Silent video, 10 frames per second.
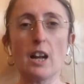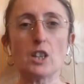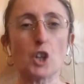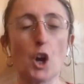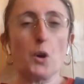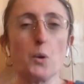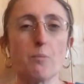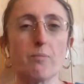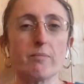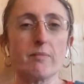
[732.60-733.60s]
So
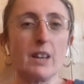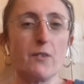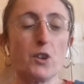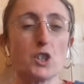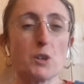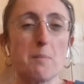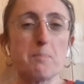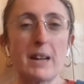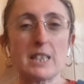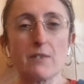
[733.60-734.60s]
if you're
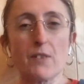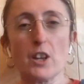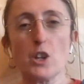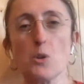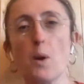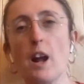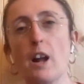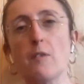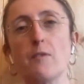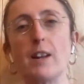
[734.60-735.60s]
doing better than you
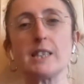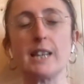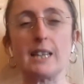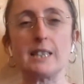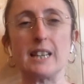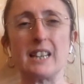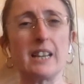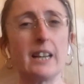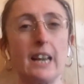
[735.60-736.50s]
were, fantastic.